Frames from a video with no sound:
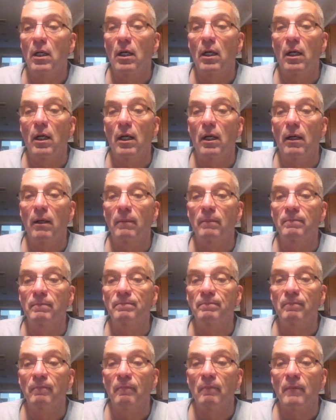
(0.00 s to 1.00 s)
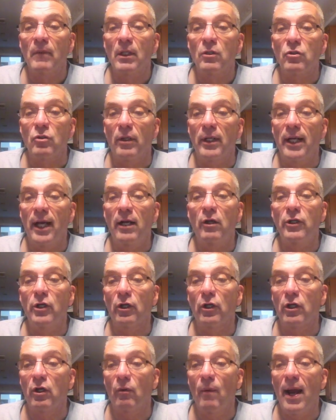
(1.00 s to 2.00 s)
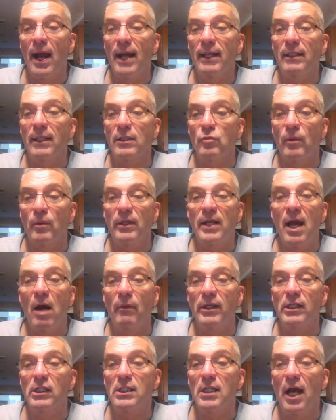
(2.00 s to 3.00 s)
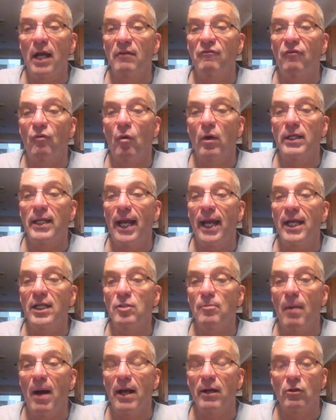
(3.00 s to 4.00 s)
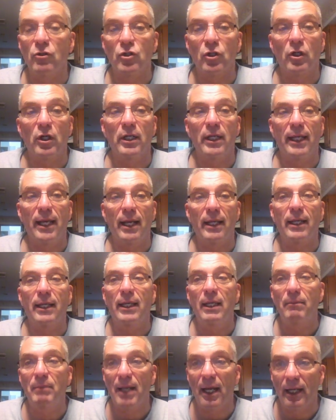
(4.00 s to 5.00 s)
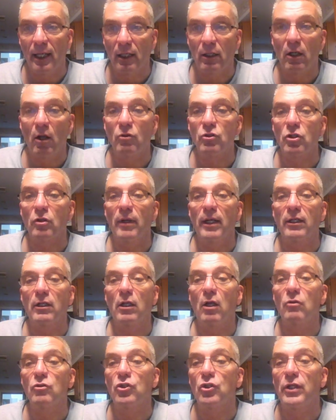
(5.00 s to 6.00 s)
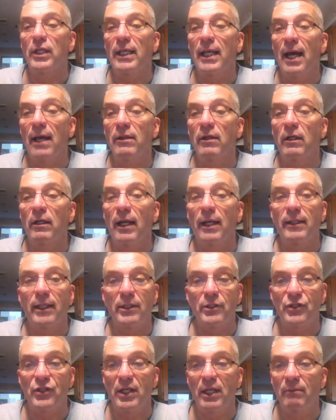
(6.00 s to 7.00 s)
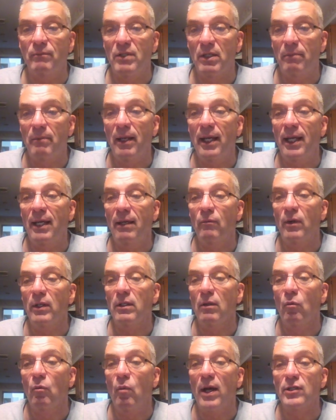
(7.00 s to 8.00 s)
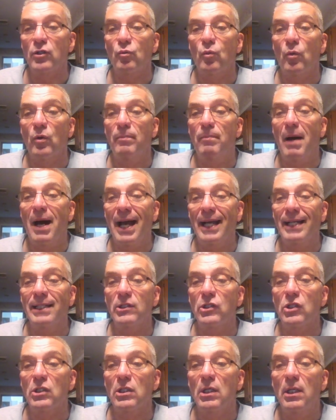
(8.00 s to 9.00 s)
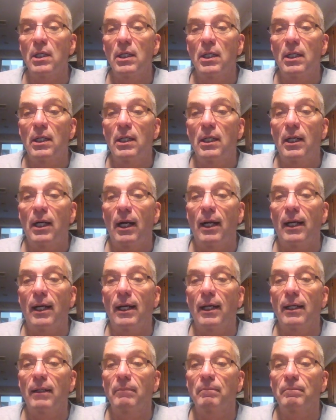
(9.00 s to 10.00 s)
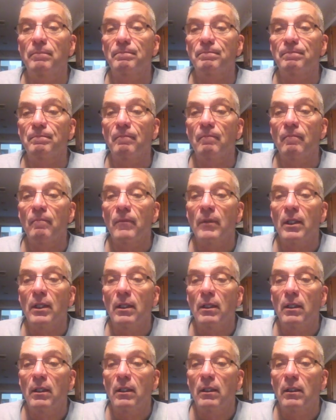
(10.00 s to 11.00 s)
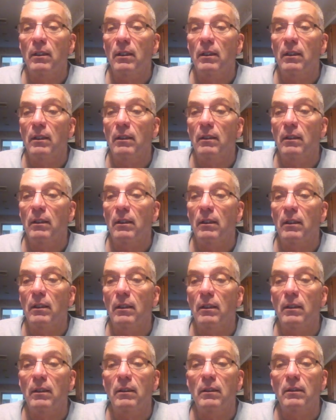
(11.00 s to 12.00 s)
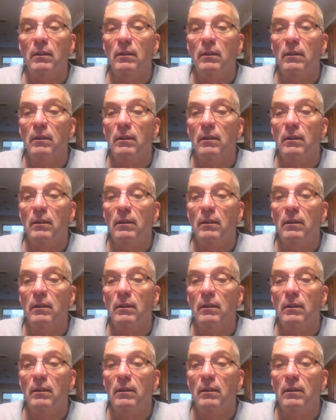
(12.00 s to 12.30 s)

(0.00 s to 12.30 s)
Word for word: Um, tornado, you're correct. As we're now inside four days, models are going to get keep getting closer and closer together, and they seem to be with a westward bias. Um, uh,